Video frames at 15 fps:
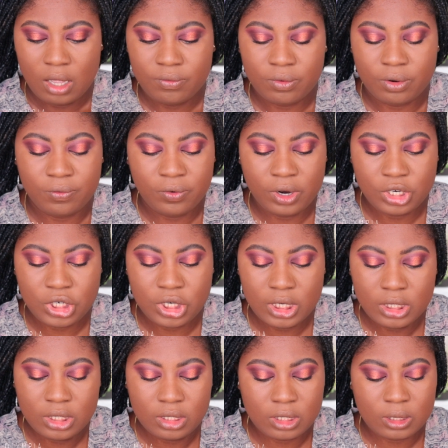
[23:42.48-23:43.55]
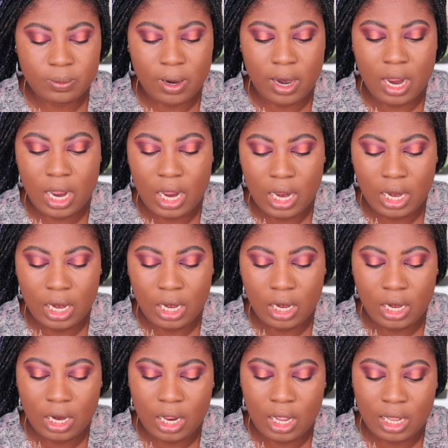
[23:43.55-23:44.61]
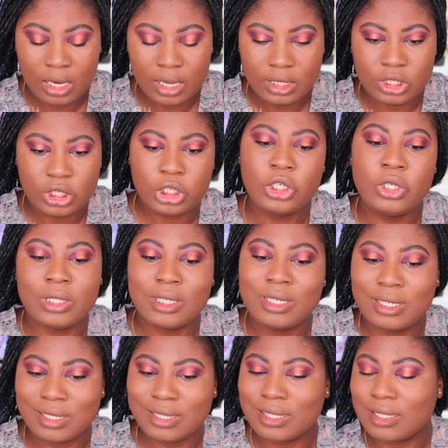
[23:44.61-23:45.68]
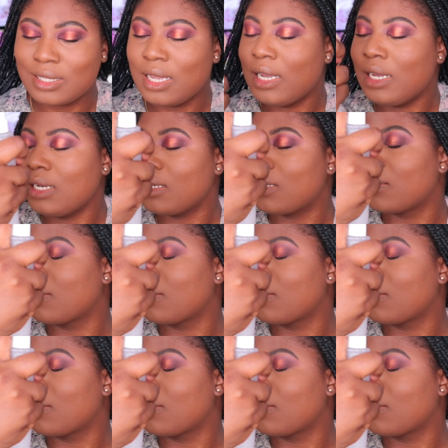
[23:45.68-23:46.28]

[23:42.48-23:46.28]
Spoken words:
refreshing spray. I like to use it to set.